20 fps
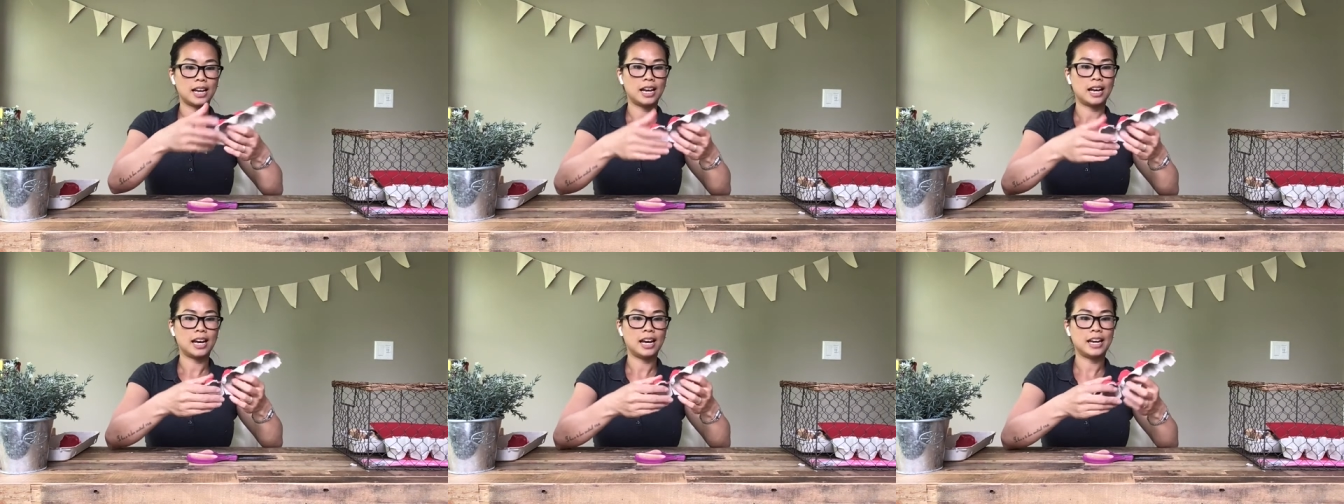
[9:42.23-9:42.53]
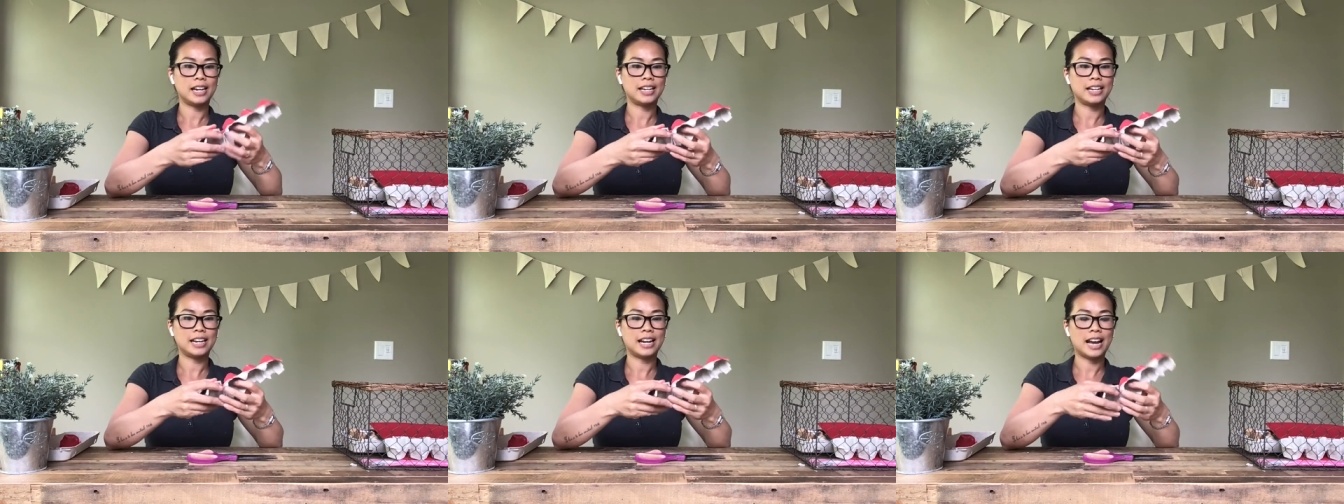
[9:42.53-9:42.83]

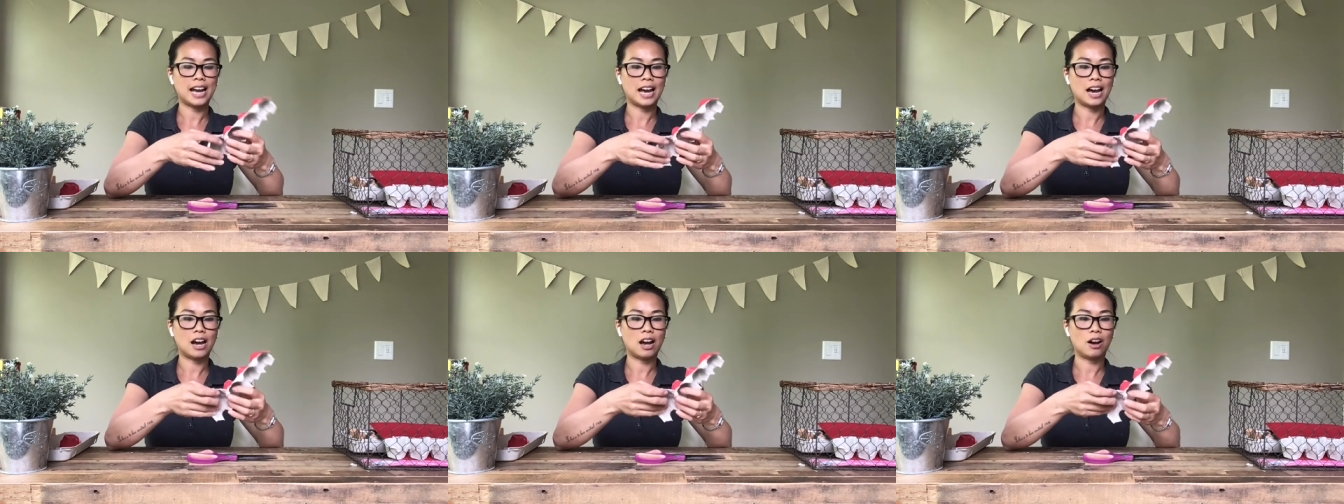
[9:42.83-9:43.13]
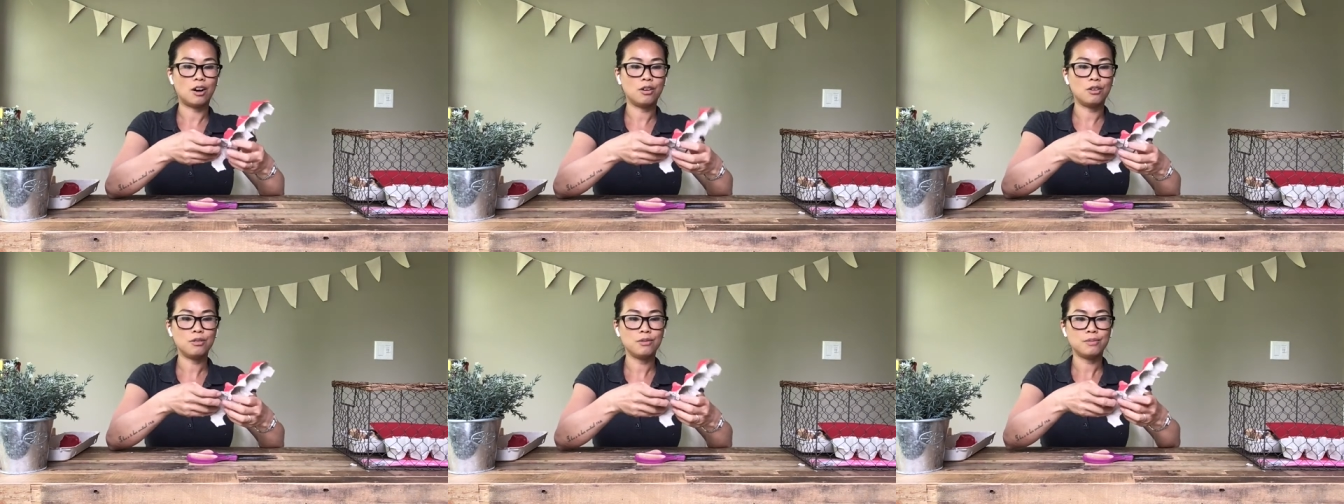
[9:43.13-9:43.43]
And
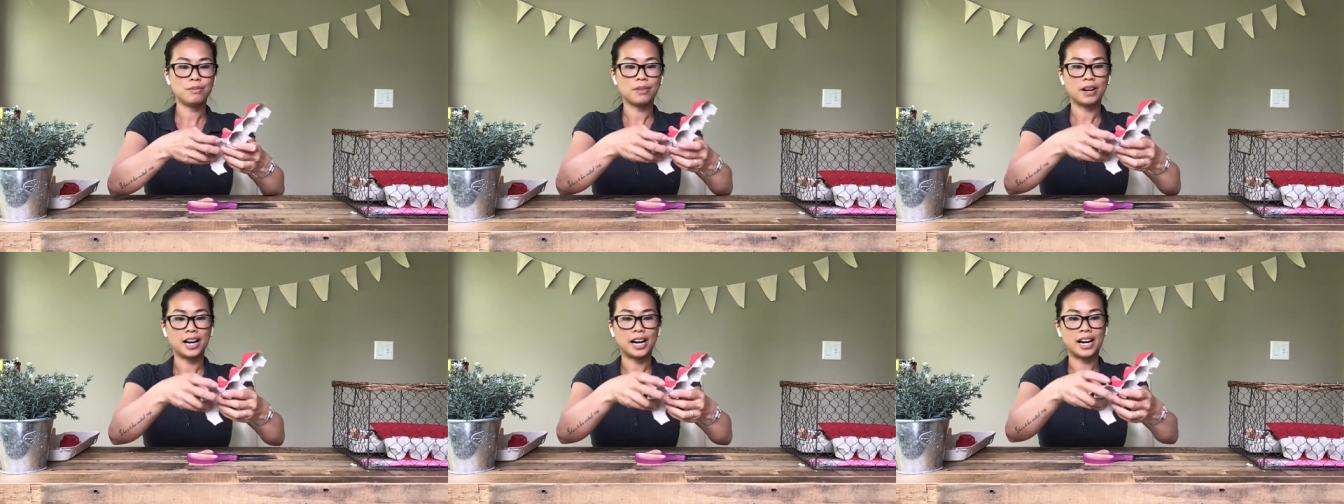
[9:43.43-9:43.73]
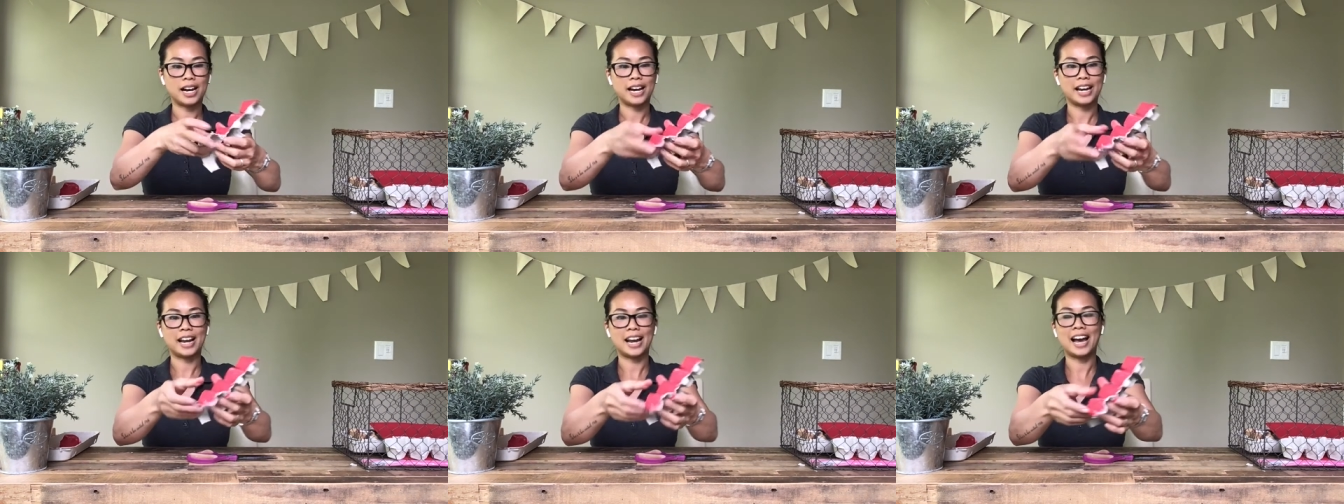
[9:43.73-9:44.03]
now
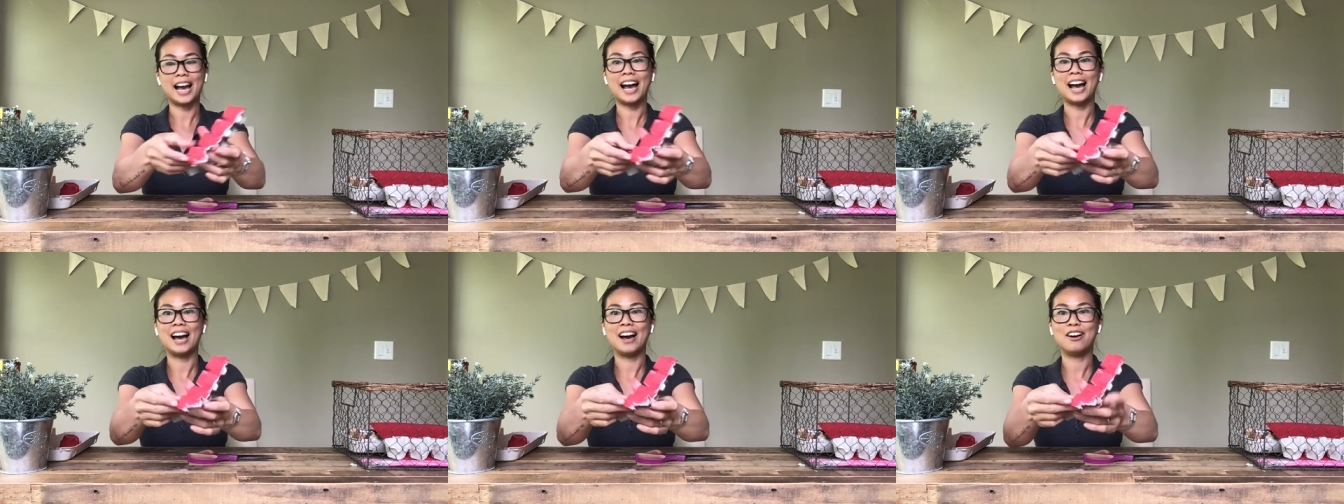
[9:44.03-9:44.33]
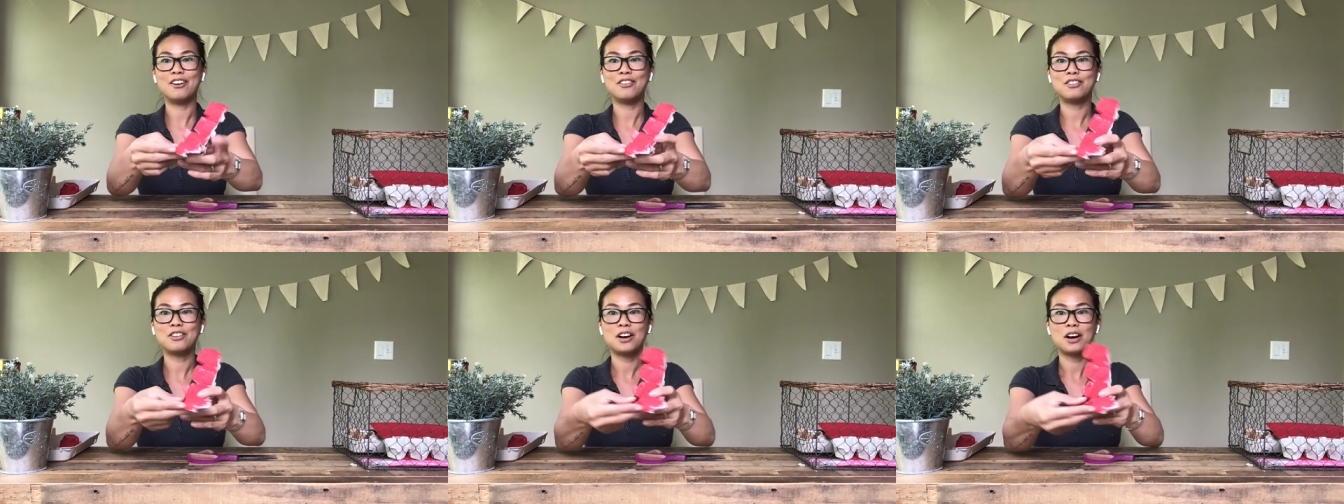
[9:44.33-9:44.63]
I
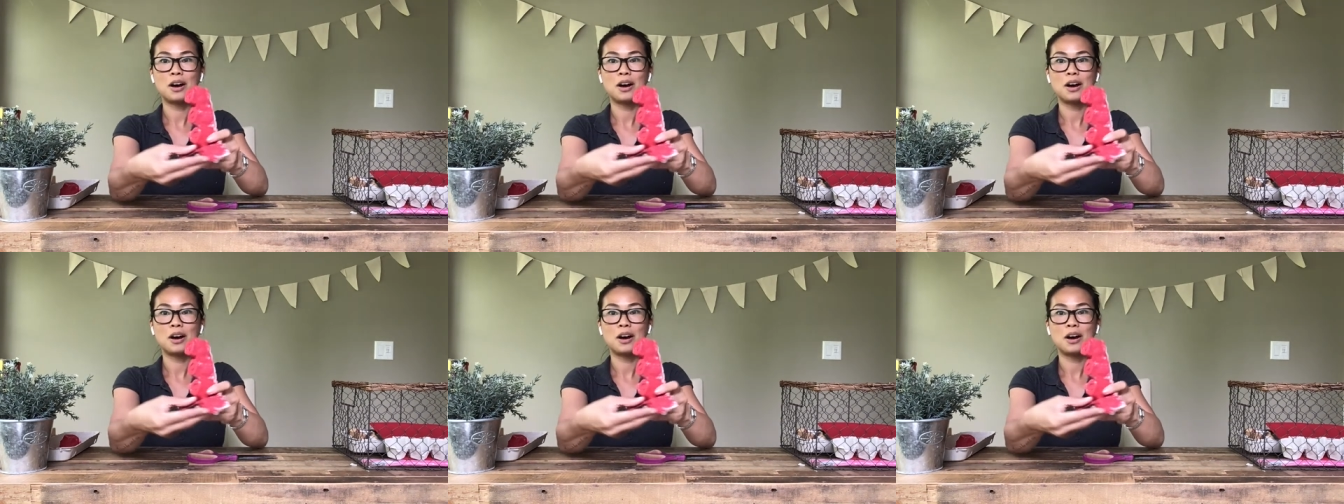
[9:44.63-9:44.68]
have